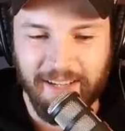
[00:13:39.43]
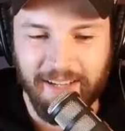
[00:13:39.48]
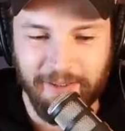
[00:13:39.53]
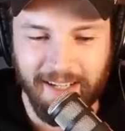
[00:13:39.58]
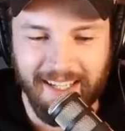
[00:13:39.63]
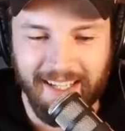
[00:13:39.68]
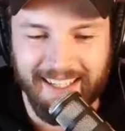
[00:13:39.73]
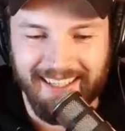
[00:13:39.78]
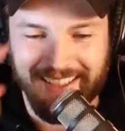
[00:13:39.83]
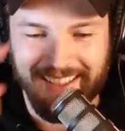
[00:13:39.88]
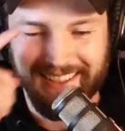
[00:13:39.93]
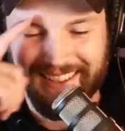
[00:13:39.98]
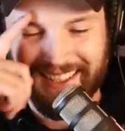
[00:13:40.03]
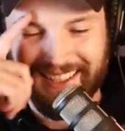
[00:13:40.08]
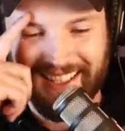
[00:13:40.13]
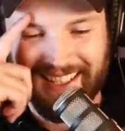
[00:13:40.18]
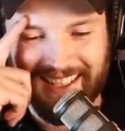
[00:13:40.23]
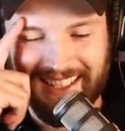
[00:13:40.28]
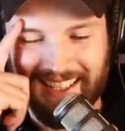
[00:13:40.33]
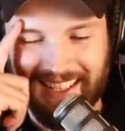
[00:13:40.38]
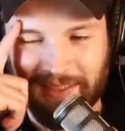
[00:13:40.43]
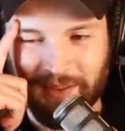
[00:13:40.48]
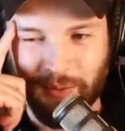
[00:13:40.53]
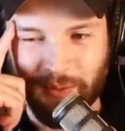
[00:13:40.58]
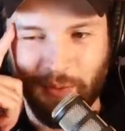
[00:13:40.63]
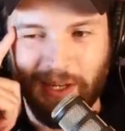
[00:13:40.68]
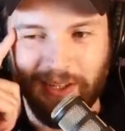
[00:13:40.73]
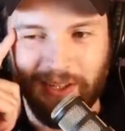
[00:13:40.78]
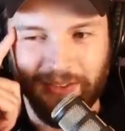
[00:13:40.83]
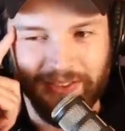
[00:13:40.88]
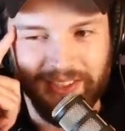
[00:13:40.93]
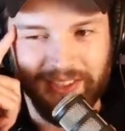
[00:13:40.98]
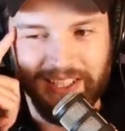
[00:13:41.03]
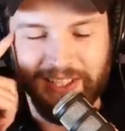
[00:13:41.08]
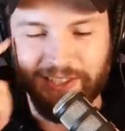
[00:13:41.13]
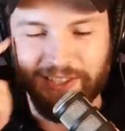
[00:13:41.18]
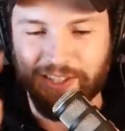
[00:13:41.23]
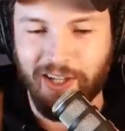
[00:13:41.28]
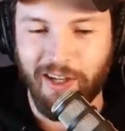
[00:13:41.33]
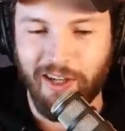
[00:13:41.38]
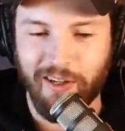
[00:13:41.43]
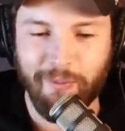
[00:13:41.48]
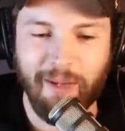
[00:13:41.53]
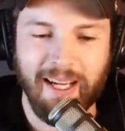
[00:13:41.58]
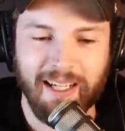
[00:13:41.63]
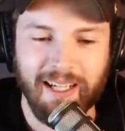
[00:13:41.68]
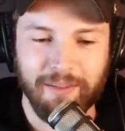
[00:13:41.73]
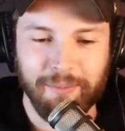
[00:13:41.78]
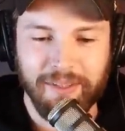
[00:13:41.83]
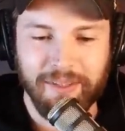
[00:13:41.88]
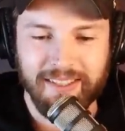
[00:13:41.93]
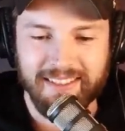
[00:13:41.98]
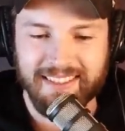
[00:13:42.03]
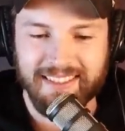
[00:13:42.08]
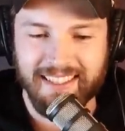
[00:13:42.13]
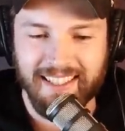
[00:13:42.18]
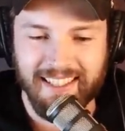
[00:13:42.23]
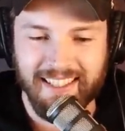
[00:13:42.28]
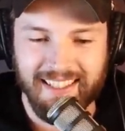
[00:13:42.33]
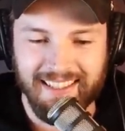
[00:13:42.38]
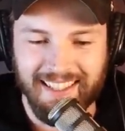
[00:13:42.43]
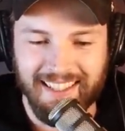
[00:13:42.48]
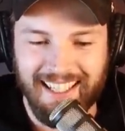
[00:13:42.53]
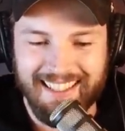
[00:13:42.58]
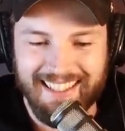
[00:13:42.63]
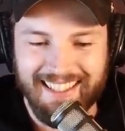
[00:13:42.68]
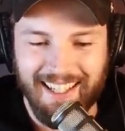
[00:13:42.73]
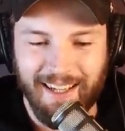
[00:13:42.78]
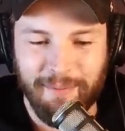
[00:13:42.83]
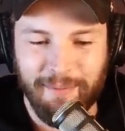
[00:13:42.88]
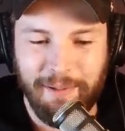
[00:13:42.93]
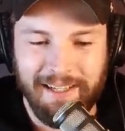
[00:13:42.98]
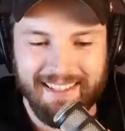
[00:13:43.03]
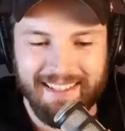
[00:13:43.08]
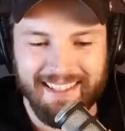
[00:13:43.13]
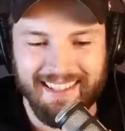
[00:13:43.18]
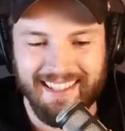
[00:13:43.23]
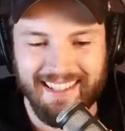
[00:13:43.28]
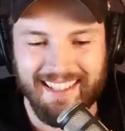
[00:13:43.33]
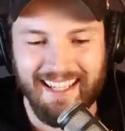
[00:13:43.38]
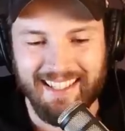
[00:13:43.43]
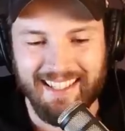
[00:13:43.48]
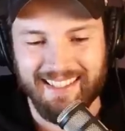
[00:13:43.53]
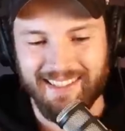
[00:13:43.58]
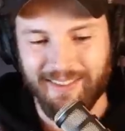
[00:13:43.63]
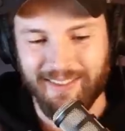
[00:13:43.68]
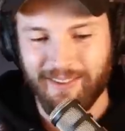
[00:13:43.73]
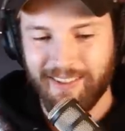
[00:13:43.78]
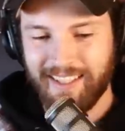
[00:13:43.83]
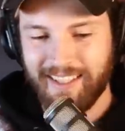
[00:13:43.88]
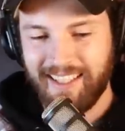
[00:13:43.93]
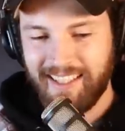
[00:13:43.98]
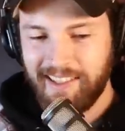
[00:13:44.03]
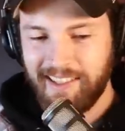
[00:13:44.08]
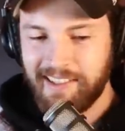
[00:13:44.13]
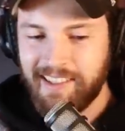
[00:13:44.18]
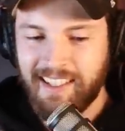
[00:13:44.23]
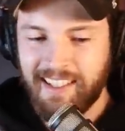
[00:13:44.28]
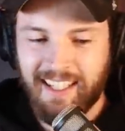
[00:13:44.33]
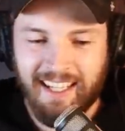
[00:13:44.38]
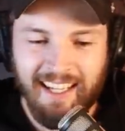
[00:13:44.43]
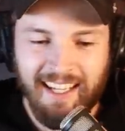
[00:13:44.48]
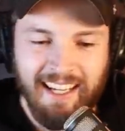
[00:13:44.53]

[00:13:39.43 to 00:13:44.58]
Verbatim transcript: Anyway, that was a wild niche callback, but uh, let's hop into the next story here.